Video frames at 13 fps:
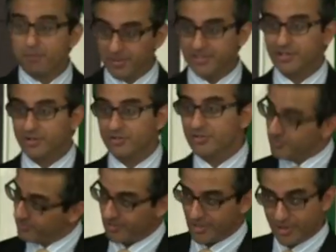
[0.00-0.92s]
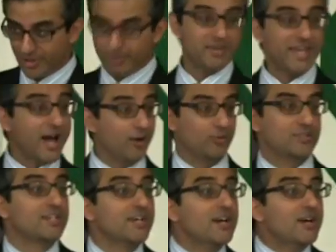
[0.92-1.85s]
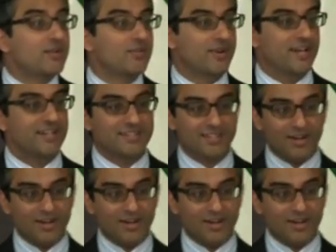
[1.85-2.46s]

But he goes, hear me out right?